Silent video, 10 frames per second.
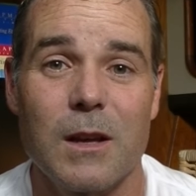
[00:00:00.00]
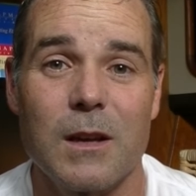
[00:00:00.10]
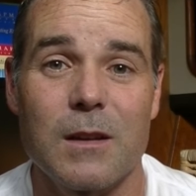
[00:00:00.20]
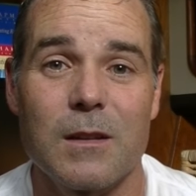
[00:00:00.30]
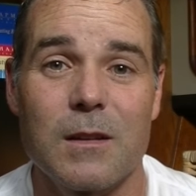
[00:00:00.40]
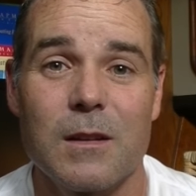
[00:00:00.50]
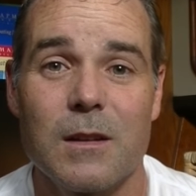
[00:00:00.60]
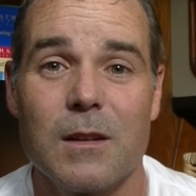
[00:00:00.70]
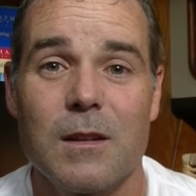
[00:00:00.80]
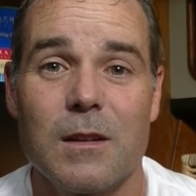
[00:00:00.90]
And
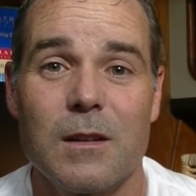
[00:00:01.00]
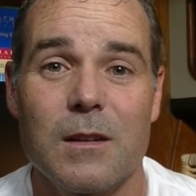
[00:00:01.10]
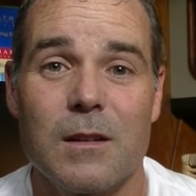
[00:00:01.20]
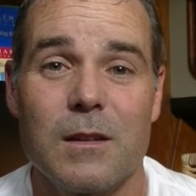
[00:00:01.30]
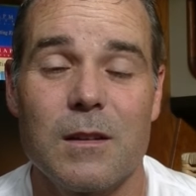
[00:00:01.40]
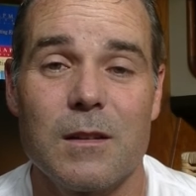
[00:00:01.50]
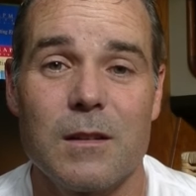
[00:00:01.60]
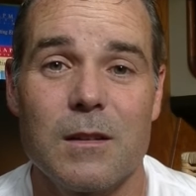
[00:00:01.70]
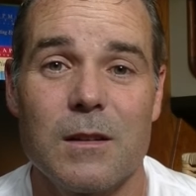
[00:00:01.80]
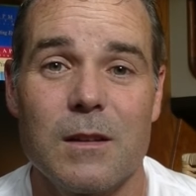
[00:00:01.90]

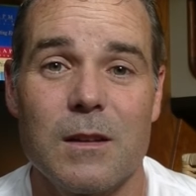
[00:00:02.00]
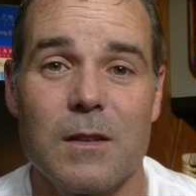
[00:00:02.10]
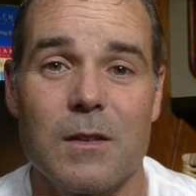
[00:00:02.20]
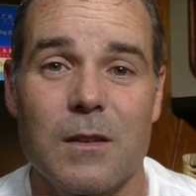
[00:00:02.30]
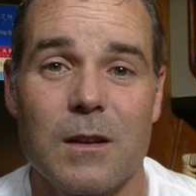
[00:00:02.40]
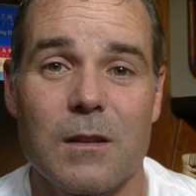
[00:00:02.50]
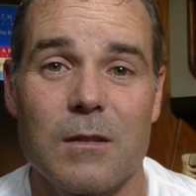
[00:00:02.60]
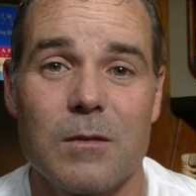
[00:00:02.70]
it's uh,